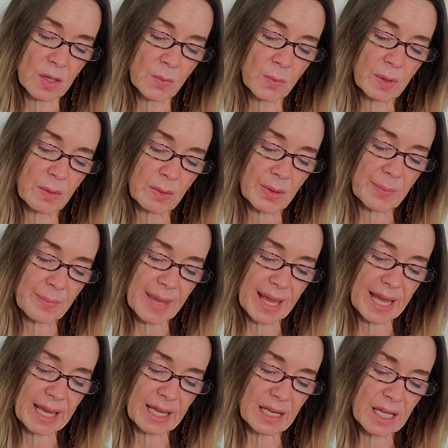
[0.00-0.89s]
we
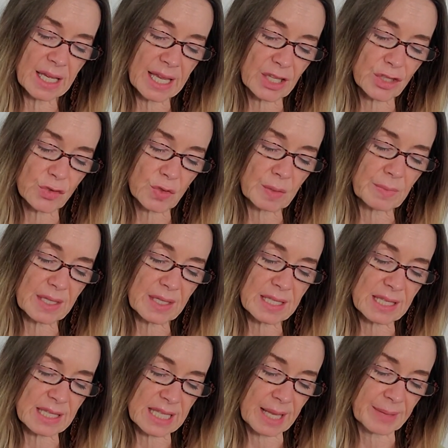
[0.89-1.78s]
remain extremely
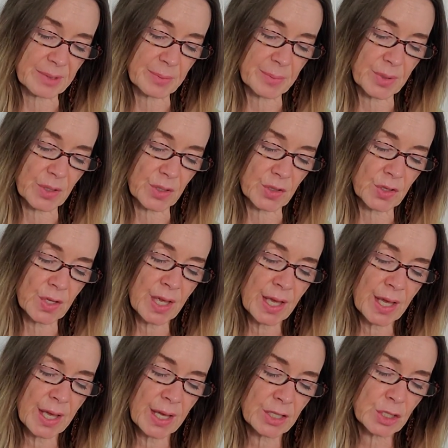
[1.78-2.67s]
susceptible
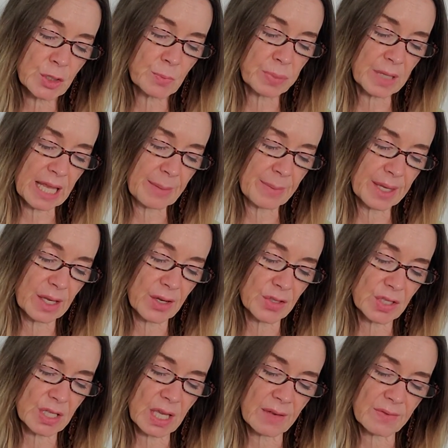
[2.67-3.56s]
to blaming
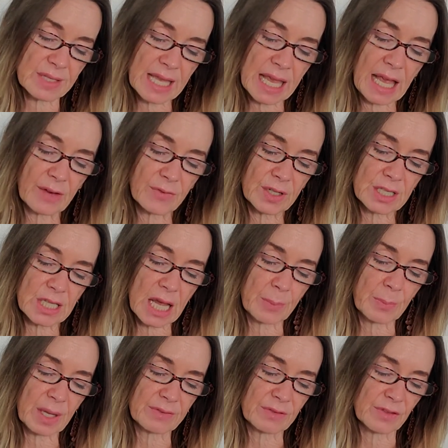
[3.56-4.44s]
ourselves every
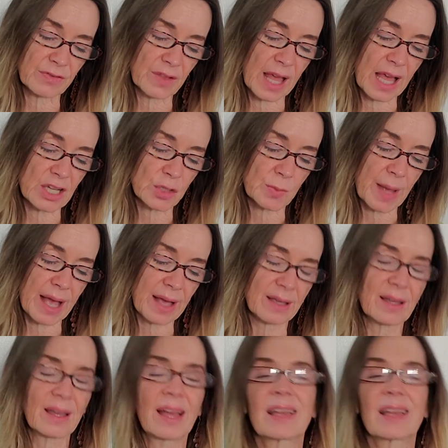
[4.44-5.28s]
time we have a flashback.